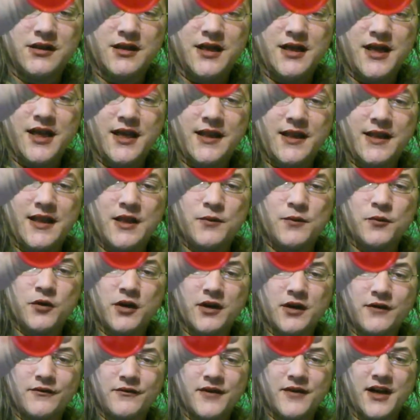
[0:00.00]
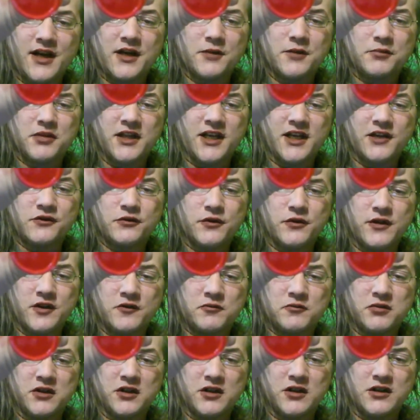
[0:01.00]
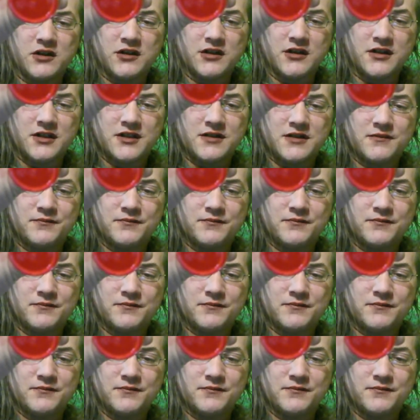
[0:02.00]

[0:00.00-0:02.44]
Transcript: And then we're going to find a place where this belongs.